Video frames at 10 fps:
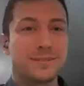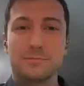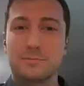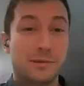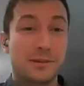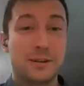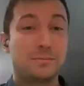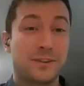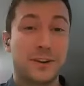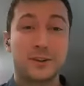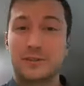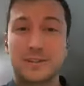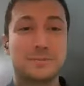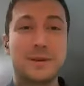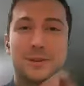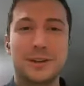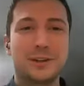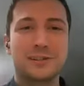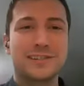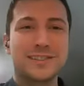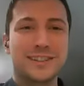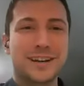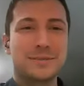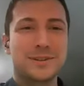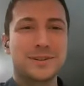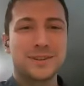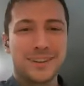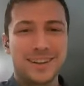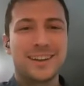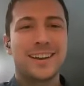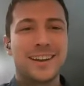and for the professors and people in all careers to look up to.